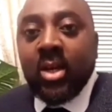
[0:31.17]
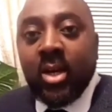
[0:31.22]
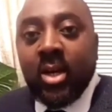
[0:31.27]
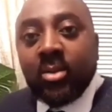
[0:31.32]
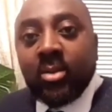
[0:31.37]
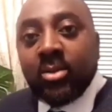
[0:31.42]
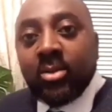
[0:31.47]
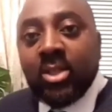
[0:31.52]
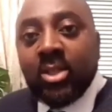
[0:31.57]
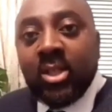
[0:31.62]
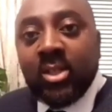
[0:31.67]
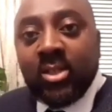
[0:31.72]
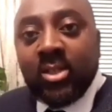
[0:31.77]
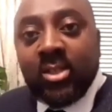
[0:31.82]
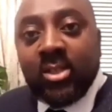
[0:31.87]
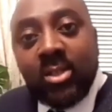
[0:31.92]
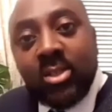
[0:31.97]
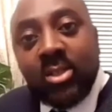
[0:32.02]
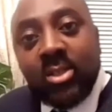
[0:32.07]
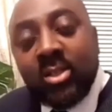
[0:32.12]
I will take
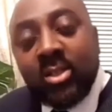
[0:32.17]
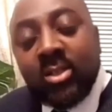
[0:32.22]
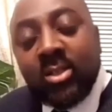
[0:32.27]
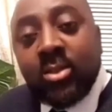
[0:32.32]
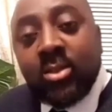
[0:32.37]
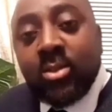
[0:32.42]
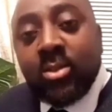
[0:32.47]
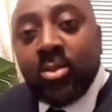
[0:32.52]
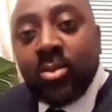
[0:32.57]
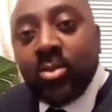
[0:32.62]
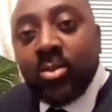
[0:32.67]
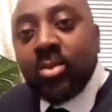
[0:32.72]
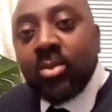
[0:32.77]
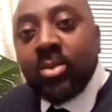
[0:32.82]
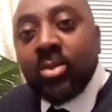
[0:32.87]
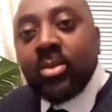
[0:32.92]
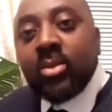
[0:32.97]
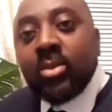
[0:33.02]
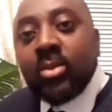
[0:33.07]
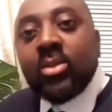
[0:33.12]
the chance to
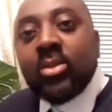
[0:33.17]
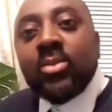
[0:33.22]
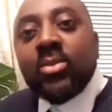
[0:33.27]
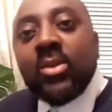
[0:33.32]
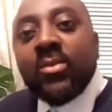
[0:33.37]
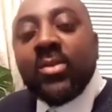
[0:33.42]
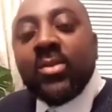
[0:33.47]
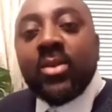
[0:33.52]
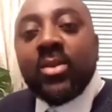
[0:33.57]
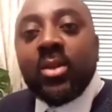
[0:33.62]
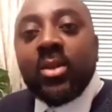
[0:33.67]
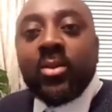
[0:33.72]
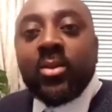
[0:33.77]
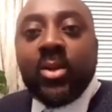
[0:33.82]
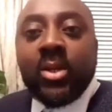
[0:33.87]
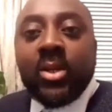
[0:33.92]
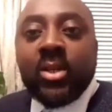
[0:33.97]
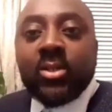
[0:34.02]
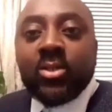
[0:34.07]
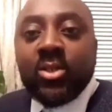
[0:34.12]
do a very
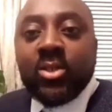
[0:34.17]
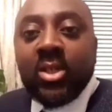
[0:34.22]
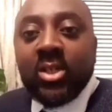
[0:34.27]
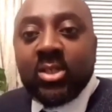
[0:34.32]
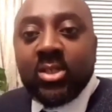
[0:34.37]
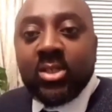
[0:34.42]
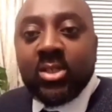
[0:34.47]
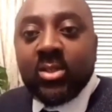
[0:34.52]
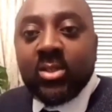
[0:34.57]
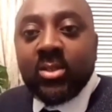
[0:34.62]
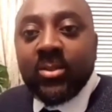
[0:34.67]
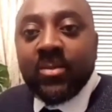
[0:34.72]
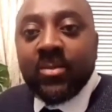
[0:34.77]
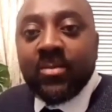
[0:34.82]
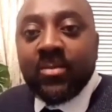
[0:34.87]
quick introduction